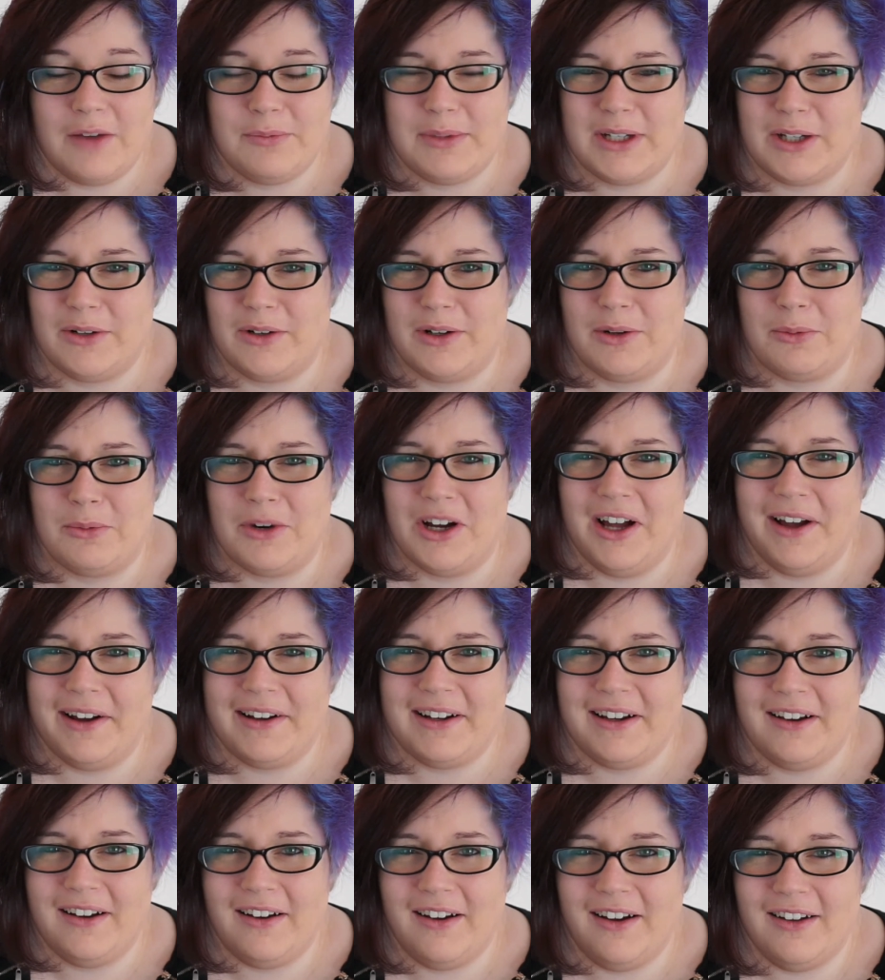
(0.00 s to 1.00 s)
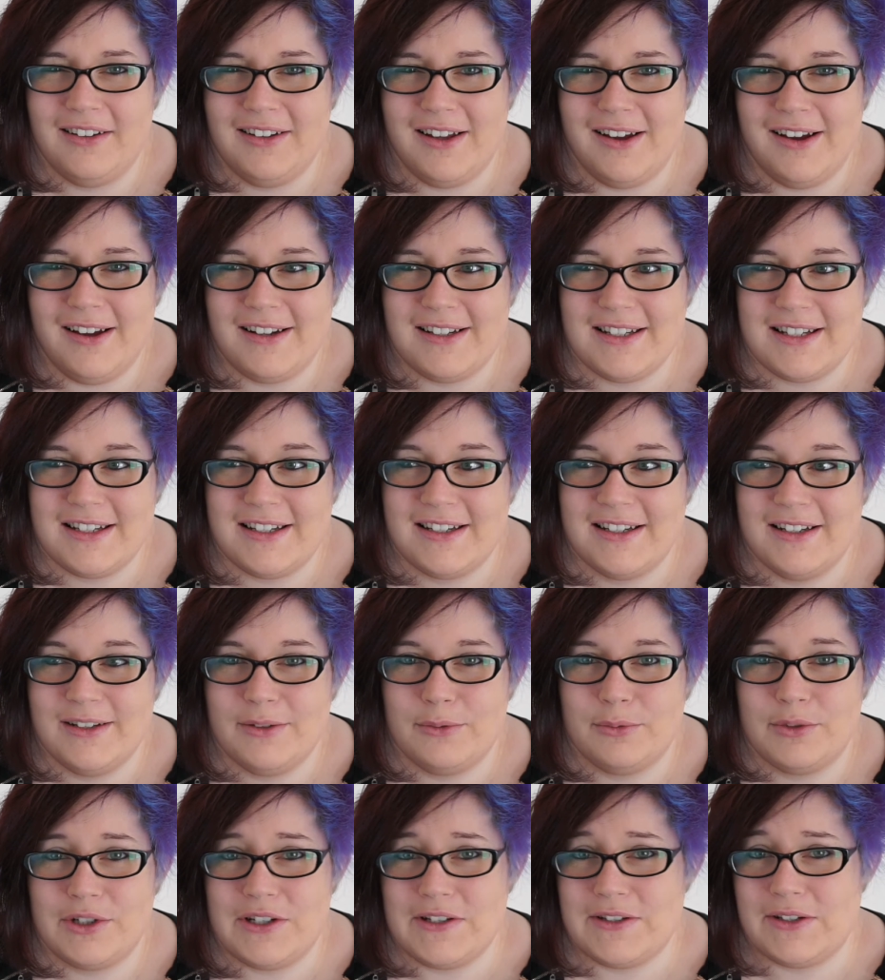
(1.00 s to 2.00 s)
I've been going to work a lot,
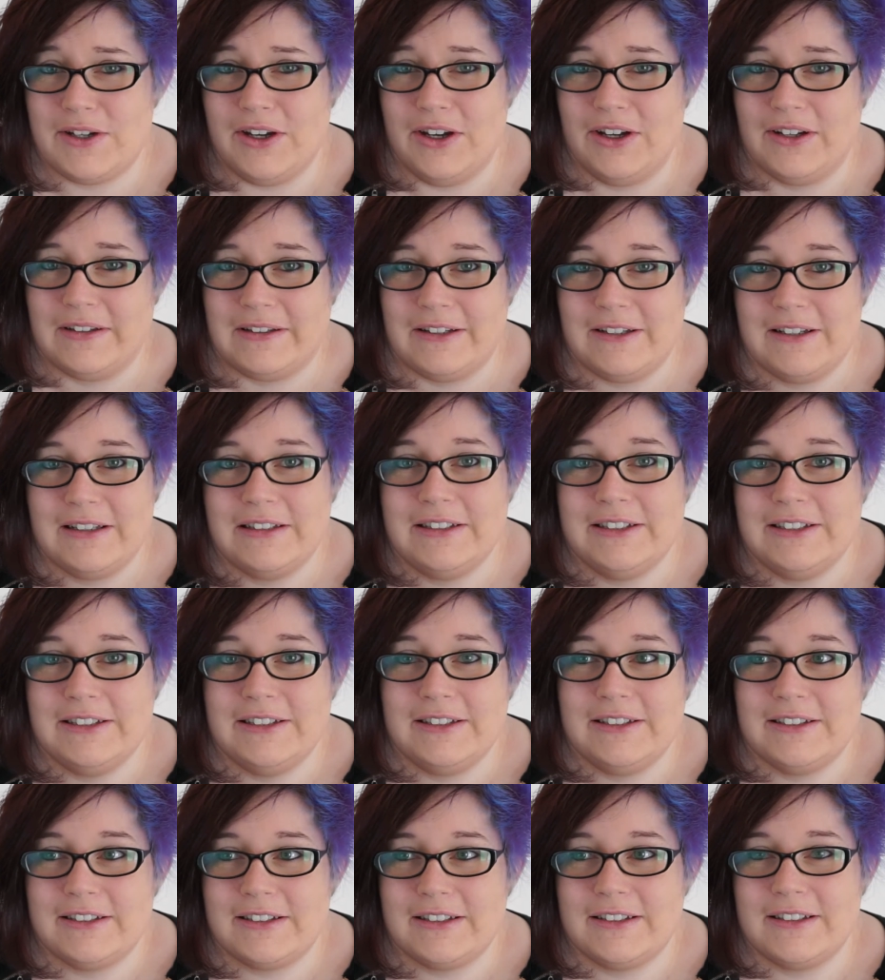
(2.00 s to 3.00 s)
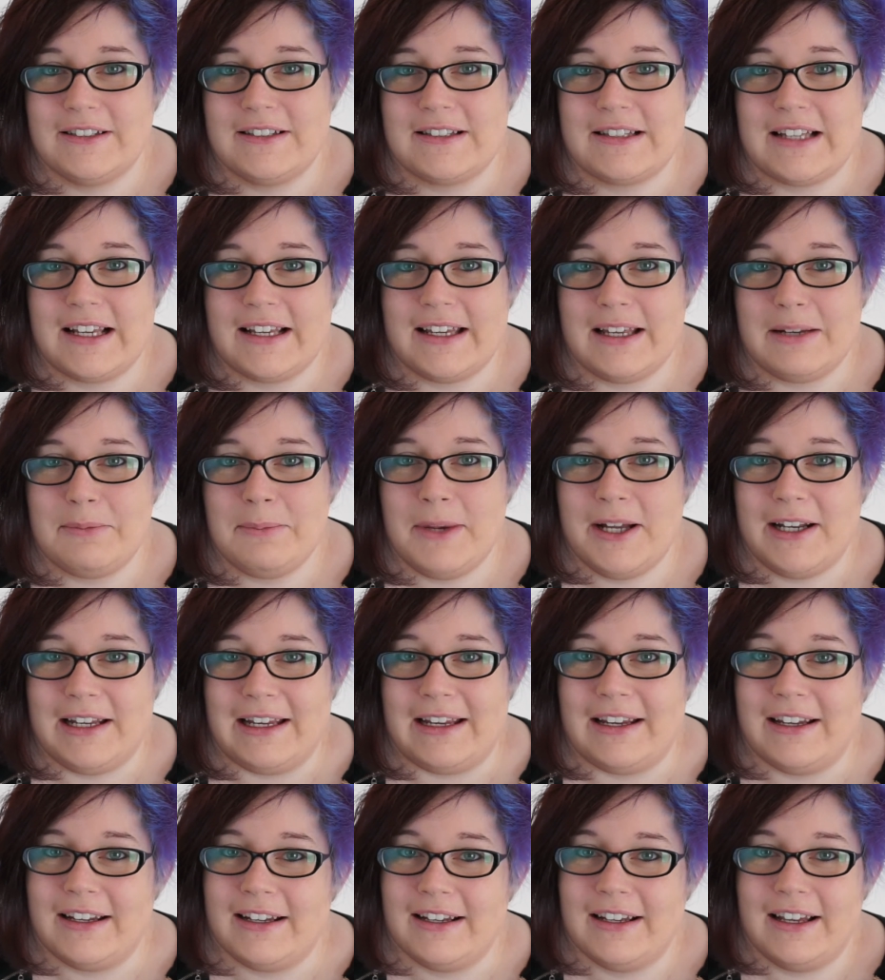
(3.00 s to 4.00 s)
which is good because I get
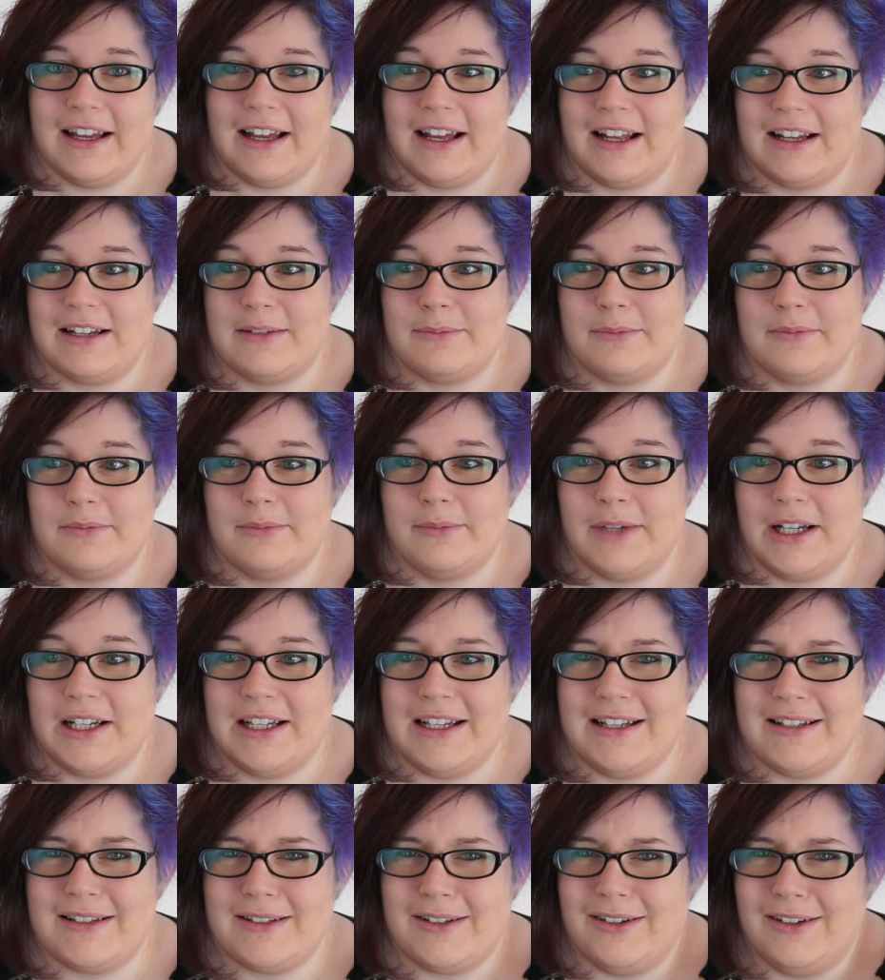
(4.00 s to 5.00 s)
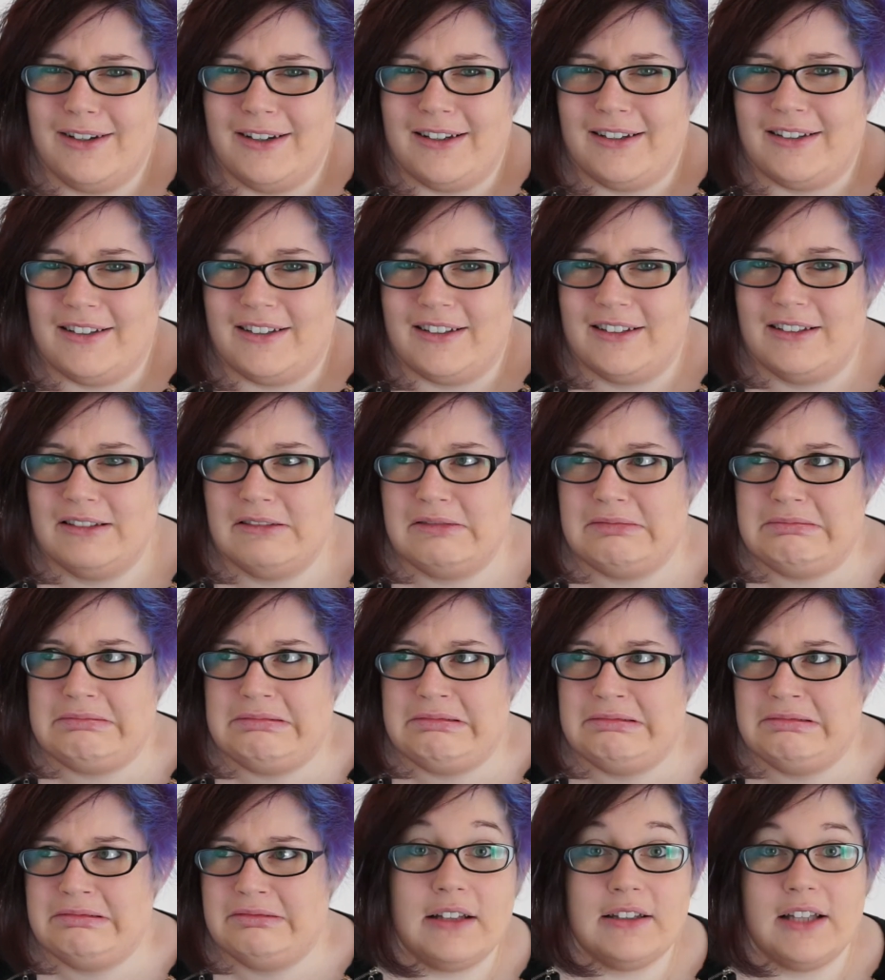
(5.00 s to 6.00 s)
money and money is
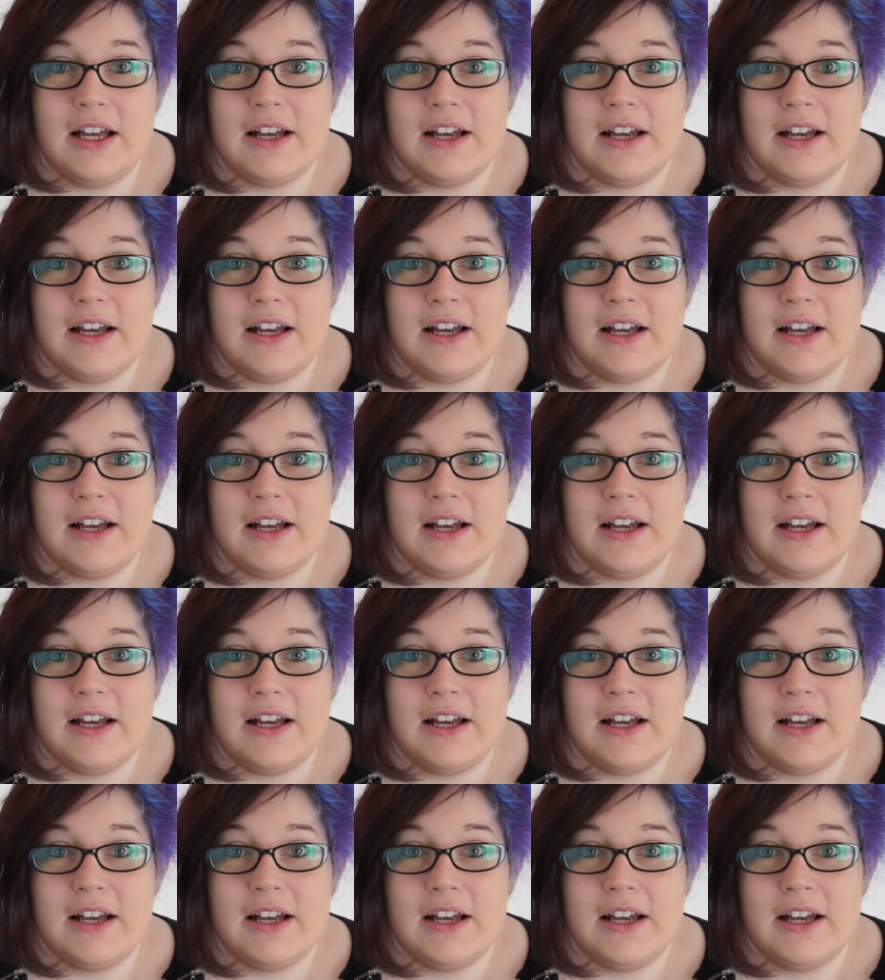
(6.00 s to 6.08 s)
good.